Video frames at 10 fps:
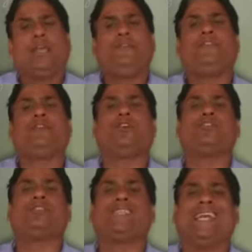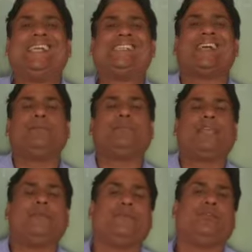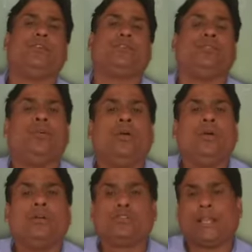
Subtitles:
If you want to sell something, if you want to,